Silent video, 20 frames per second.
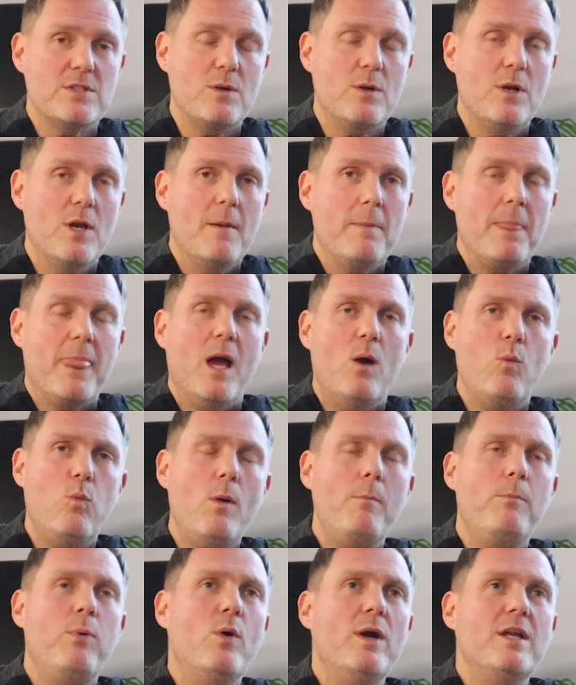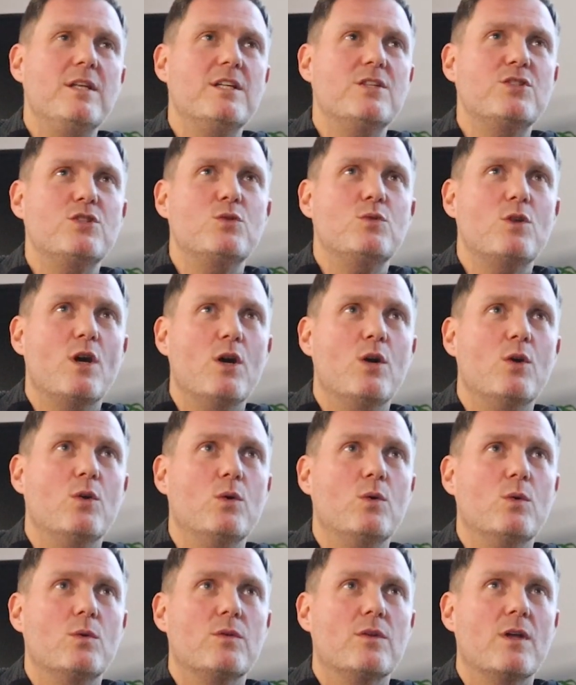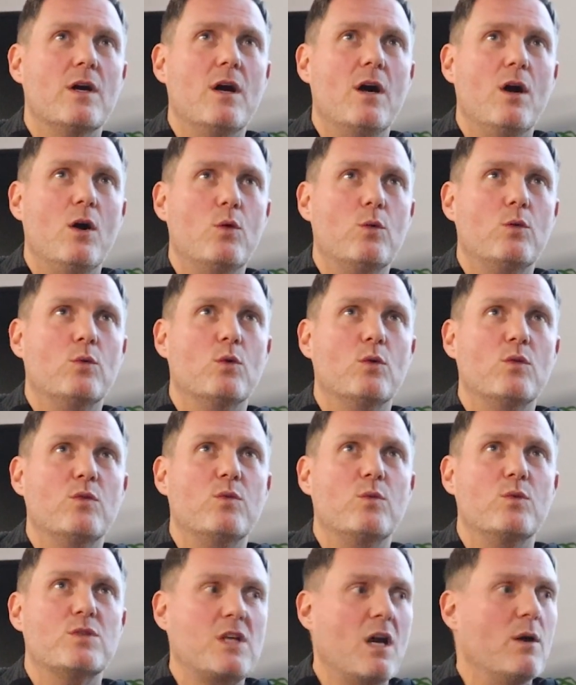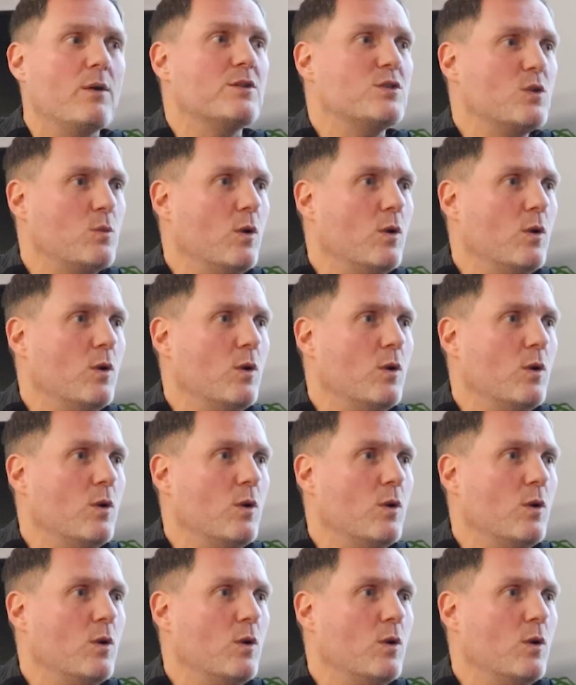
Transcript: So, at what point did you know that OakNorth was going